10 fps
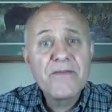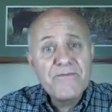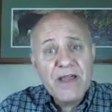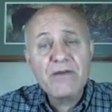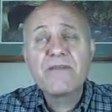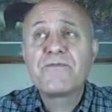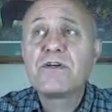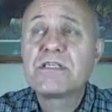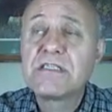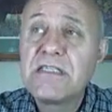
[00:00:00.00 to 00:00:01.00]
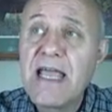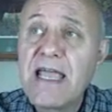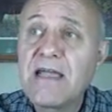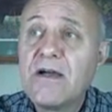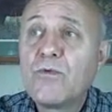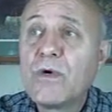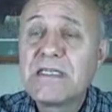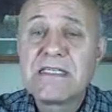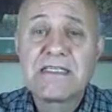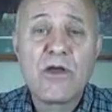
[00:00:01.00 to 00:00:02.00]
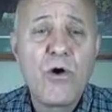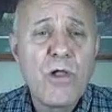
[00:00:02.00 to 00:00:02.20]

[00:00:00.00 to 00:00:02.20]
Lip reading: The very first thing was this